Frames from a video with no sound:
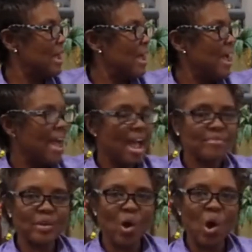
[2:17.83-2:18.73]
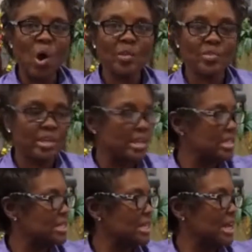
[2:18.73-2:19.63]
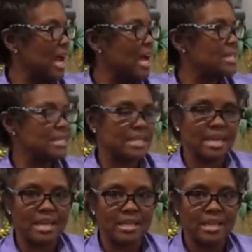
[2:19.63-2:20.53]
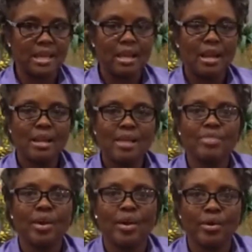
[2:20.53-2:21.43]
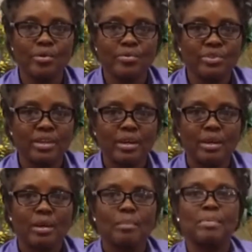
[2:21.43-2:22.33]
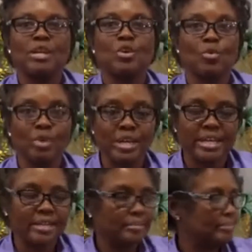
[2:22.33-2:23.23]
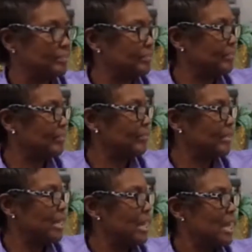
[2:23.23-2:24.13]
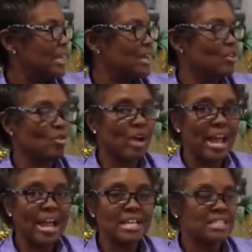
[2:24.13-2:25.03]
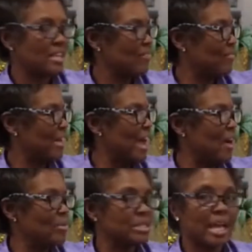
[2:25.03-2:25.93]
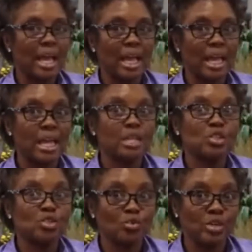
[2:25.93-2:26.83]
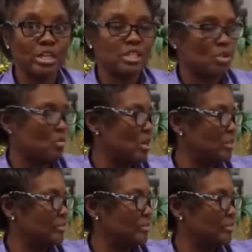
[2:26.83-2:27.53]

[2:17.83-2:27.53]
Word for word: After all this, God said, Let the earth be green, that grass, flowers, and trees grow.